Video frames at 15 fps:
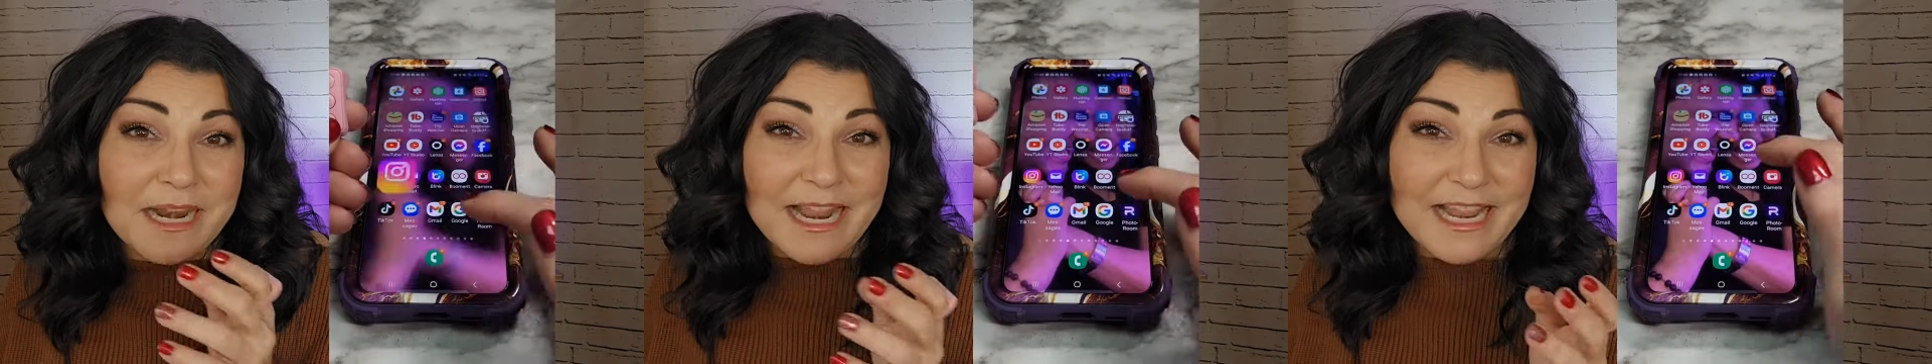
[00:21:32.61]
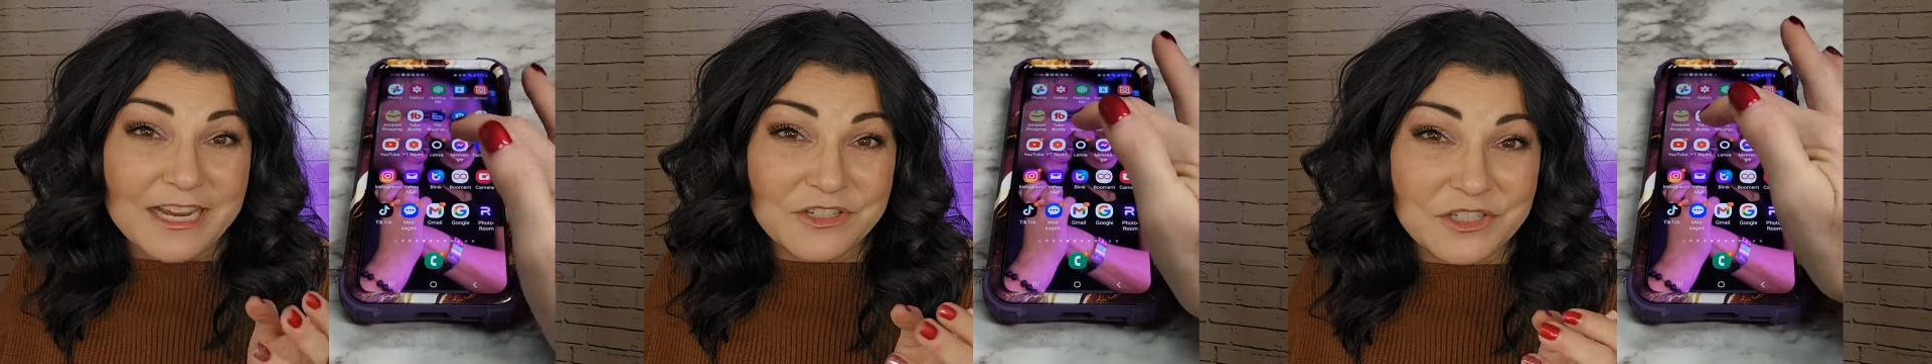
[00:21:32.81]

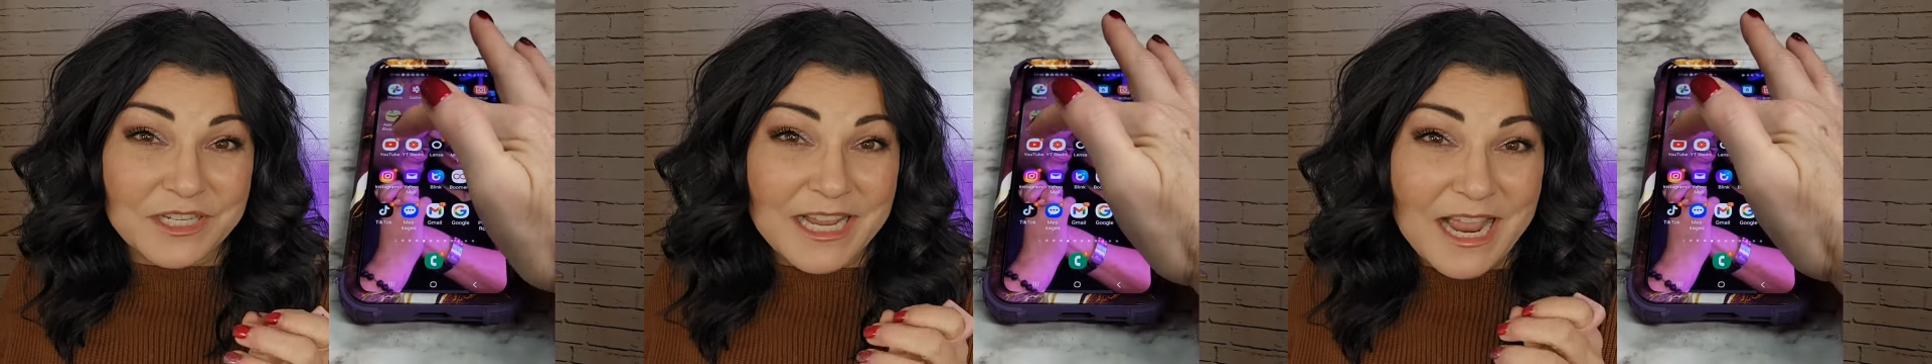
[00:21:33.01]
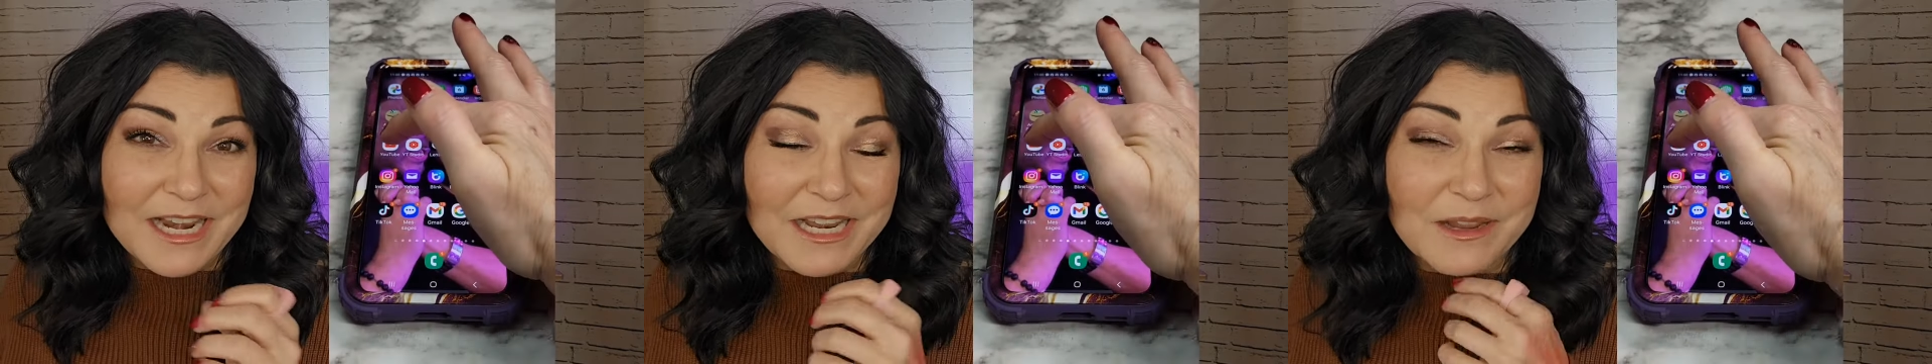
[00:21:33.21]
I actually
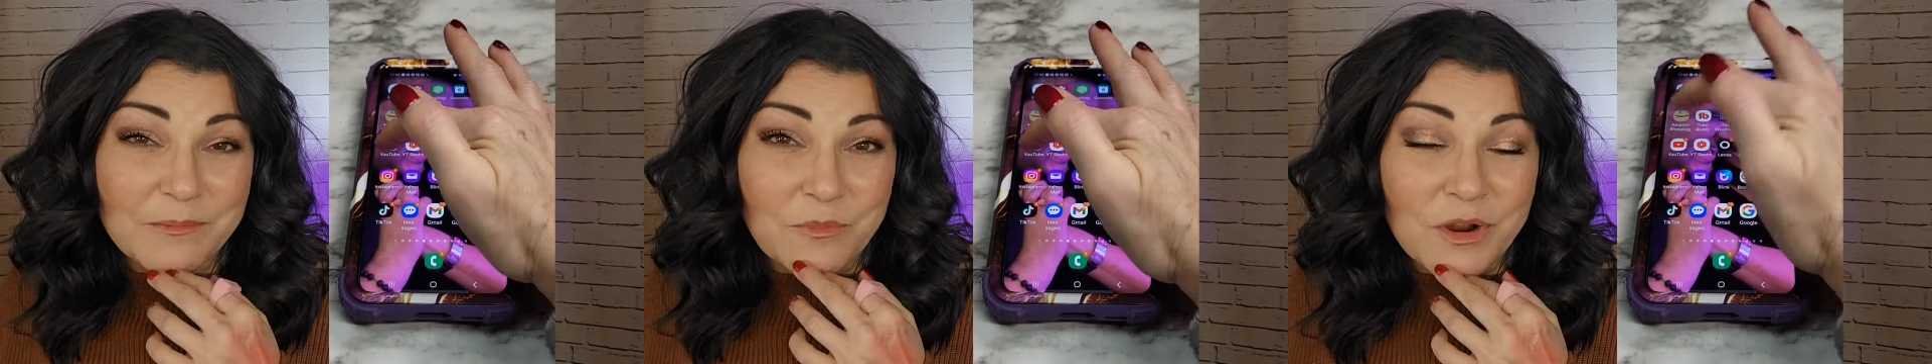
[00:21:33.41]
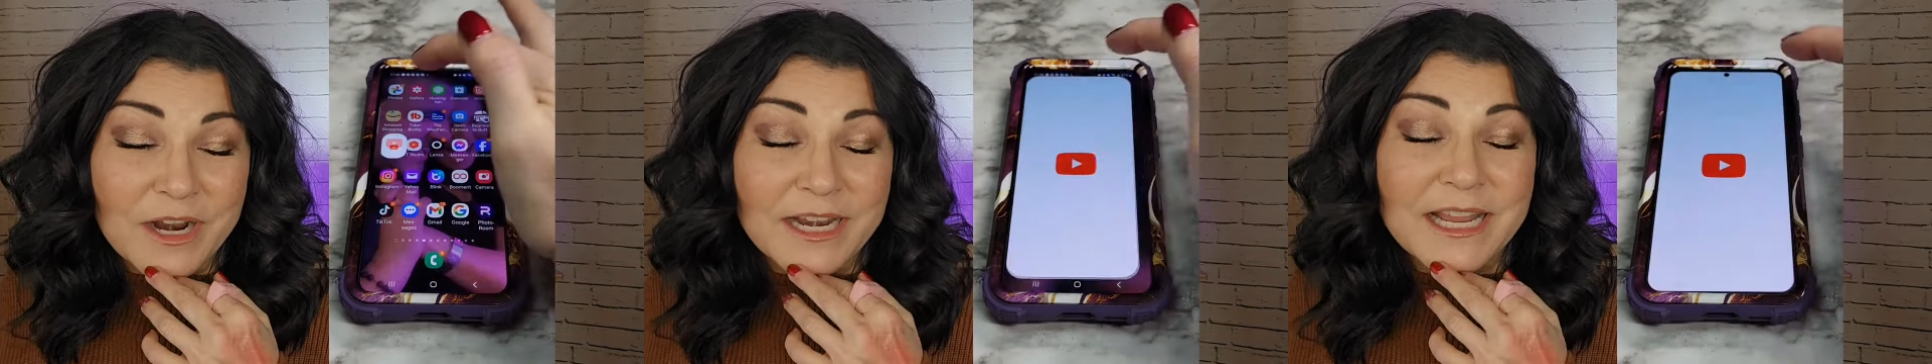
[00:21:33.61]
got him
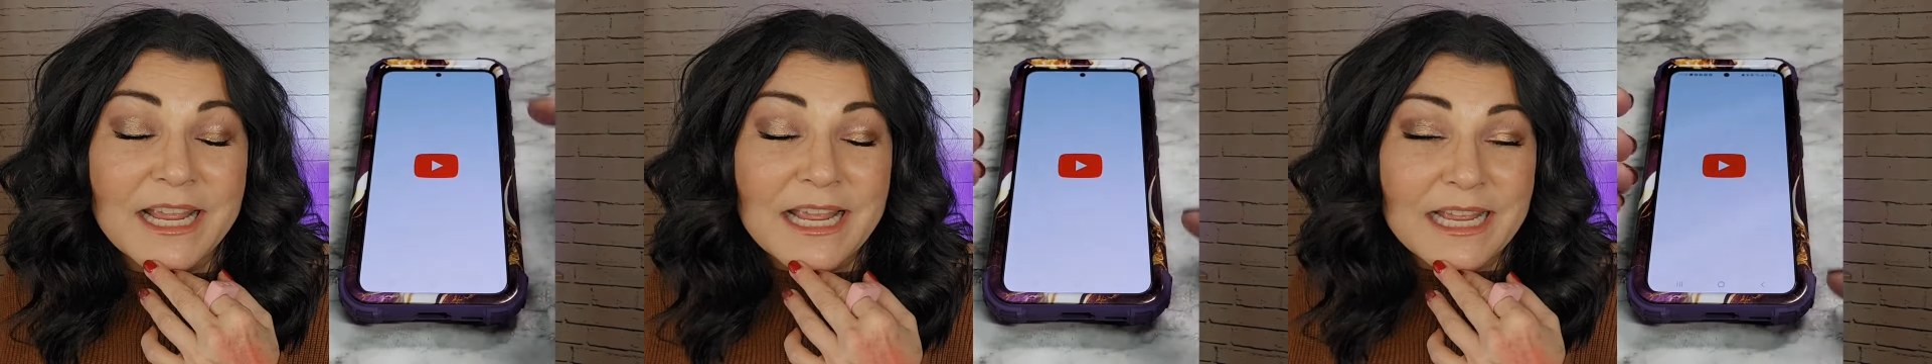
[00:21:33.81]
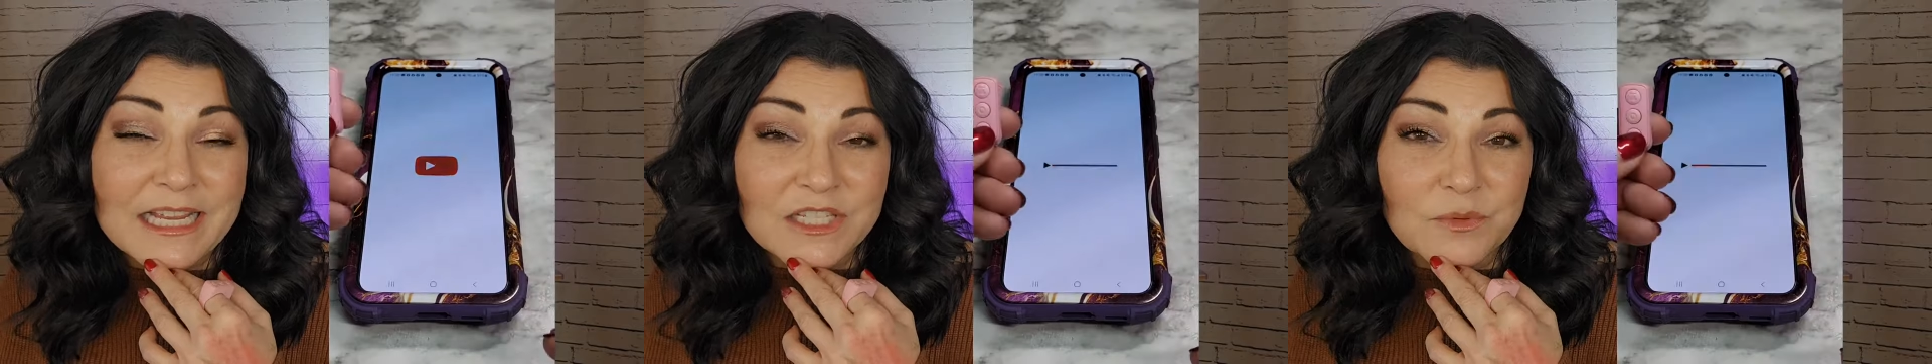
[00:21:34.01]
one
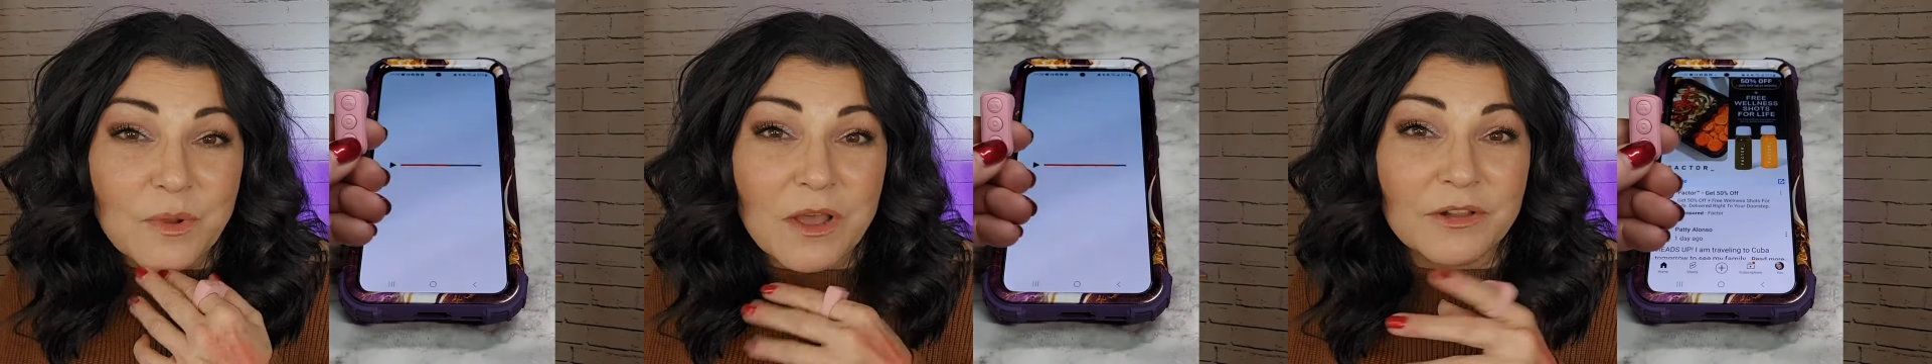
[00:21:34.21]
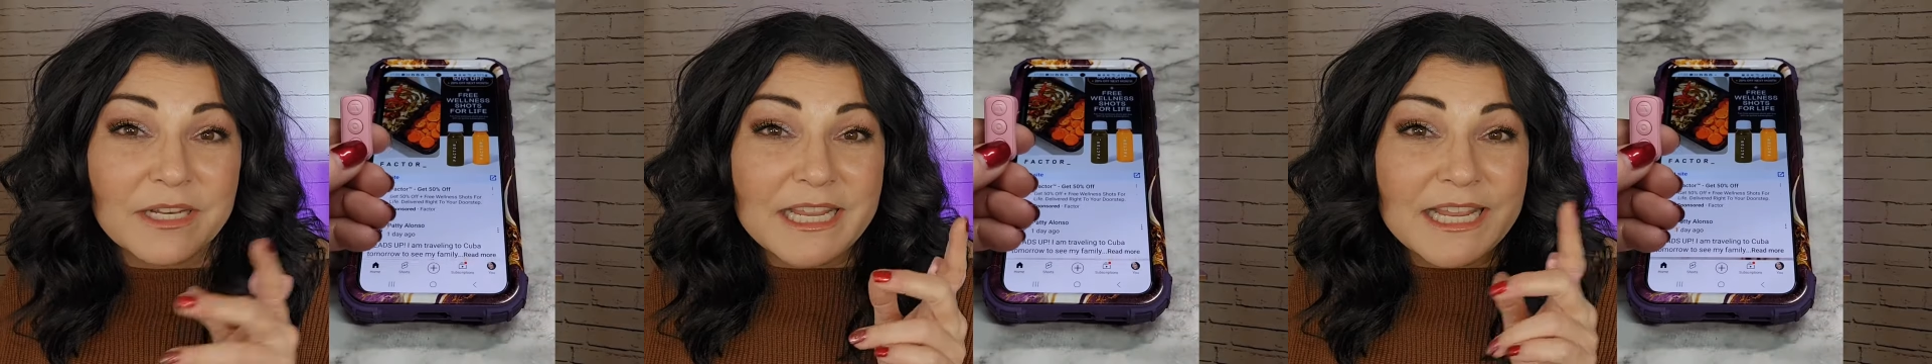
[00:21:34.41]
as
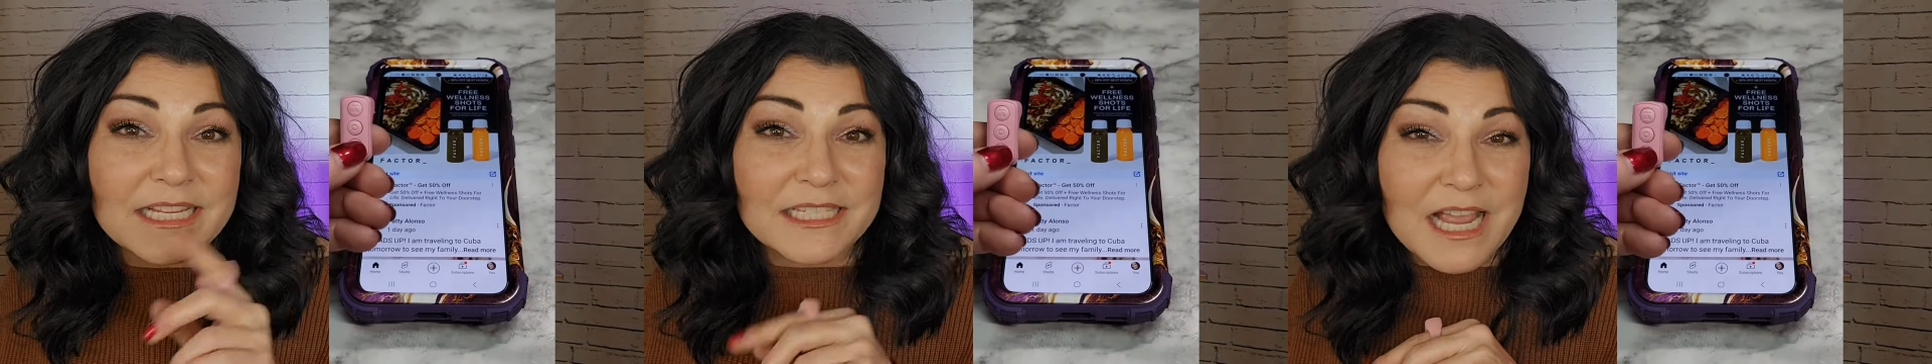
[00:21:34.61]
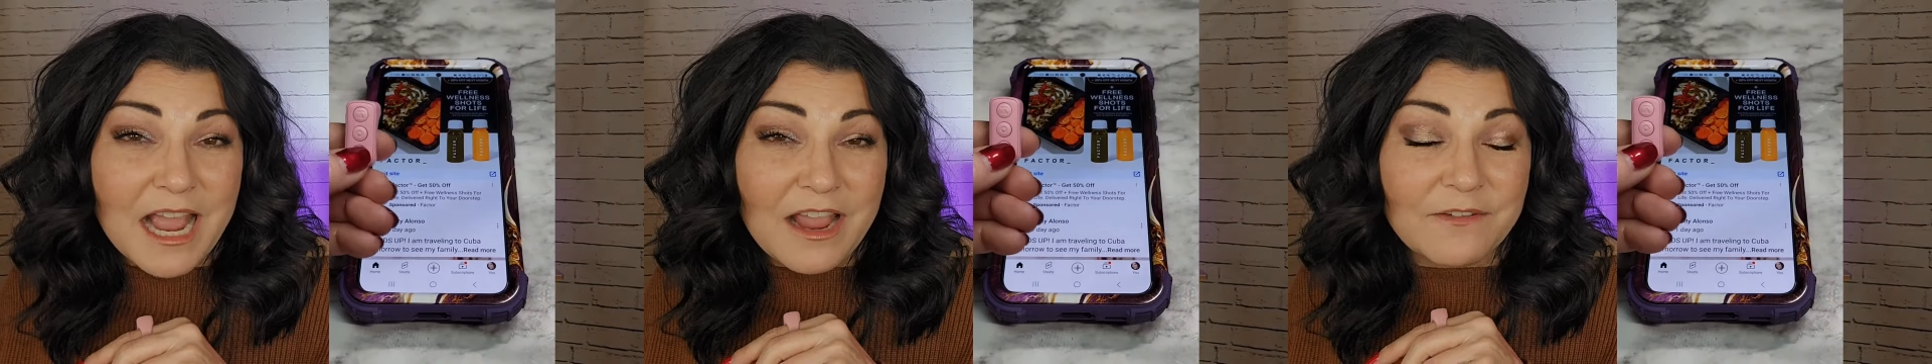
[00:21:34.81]
well. And he
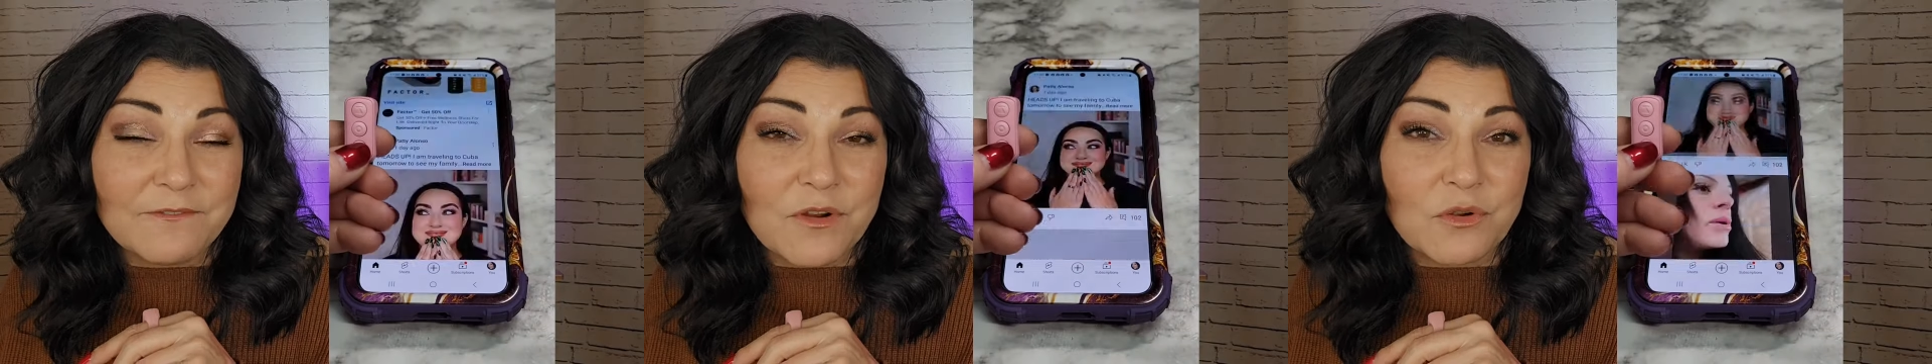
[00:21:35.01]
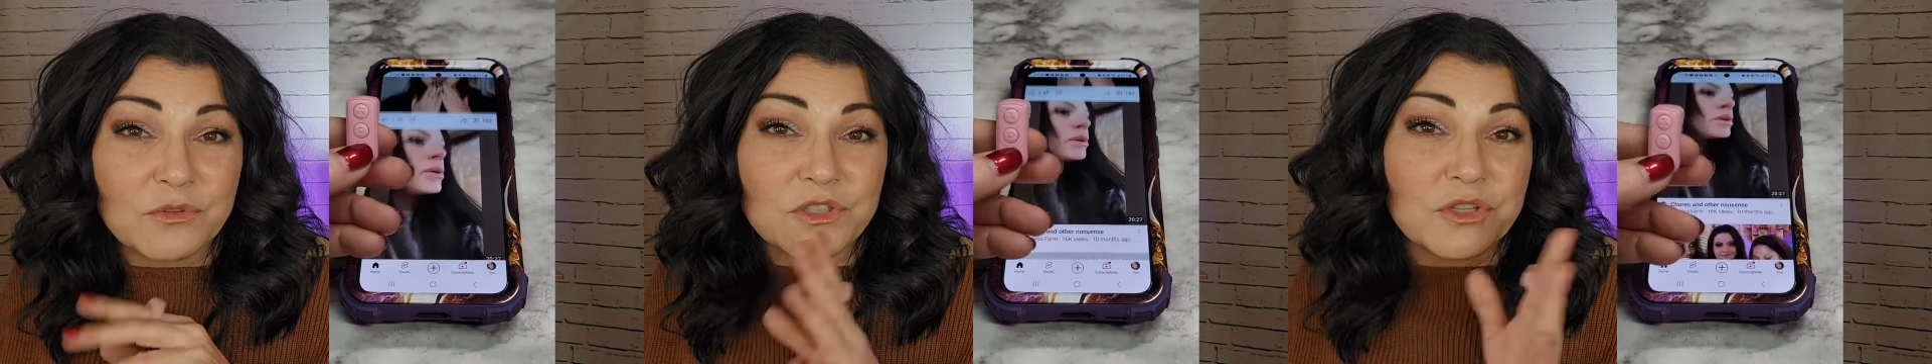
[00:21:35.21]
has an iPhone.